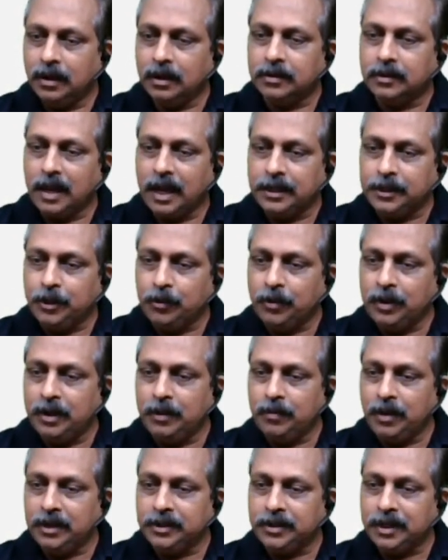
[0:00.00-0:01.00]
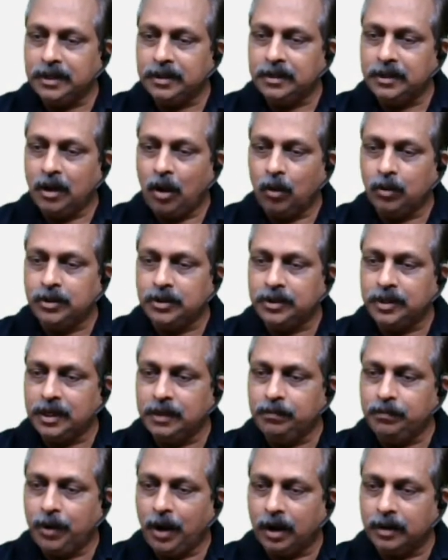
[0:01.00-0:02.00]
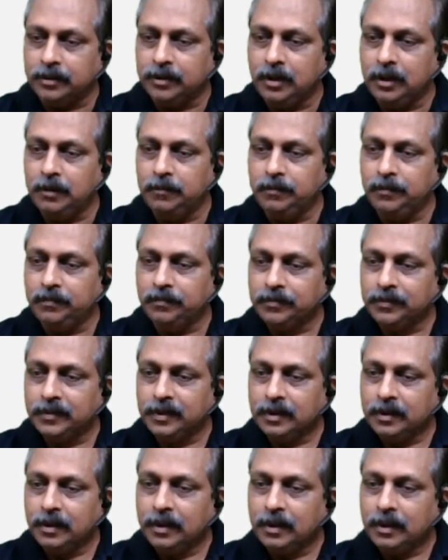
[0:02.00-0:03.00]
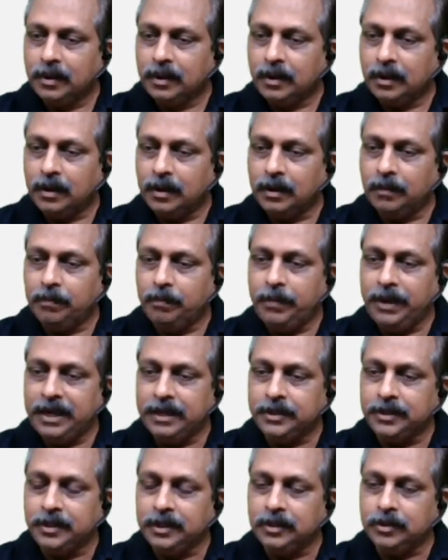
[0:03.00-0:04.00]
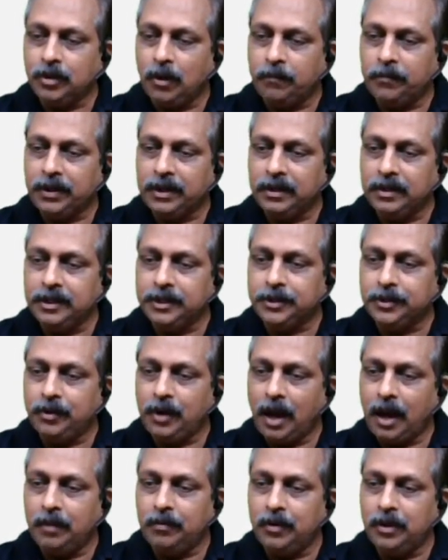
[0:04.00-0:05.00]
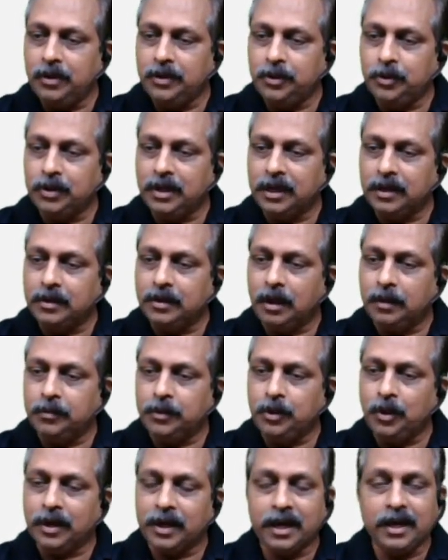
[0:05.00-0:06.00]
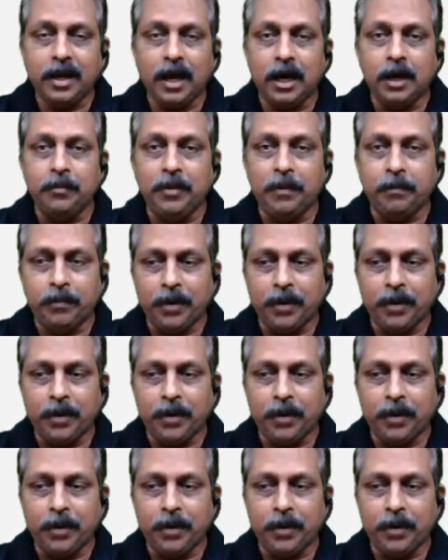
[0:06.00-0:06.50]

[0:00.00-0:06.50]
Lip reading: Thank you very much at the outset, Bhargav. Basics of English grammar, you can come to Unacademy